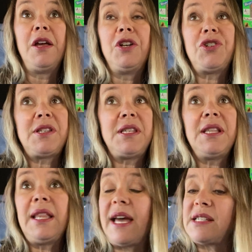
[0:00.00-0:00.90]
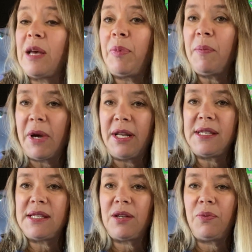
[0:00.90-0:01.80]
just in the last couple
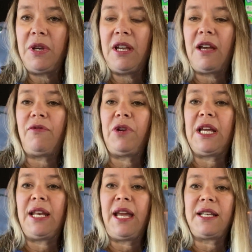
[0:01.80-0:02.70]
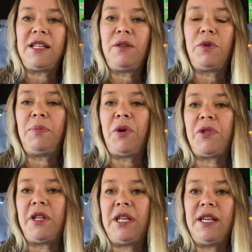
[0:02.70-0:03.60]
months, we have reconnected. We're
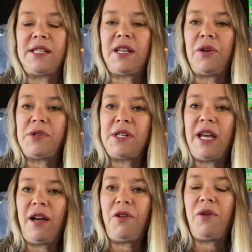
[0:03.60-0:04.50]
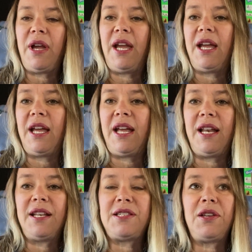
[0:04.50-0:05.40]
both on the East Coast now,
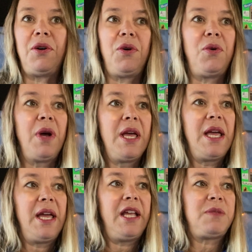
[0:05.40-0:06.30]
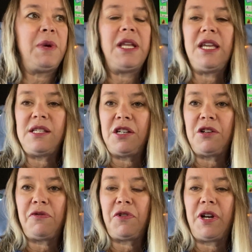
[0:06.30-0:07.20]
and so it's been
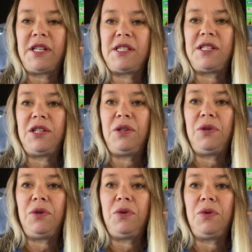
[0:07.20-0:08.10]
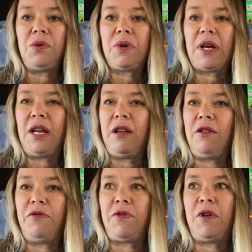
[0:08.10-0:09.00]
easier for us to kind
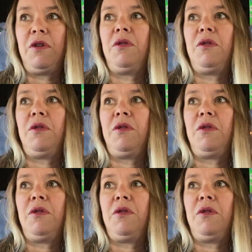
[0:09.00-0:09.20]
of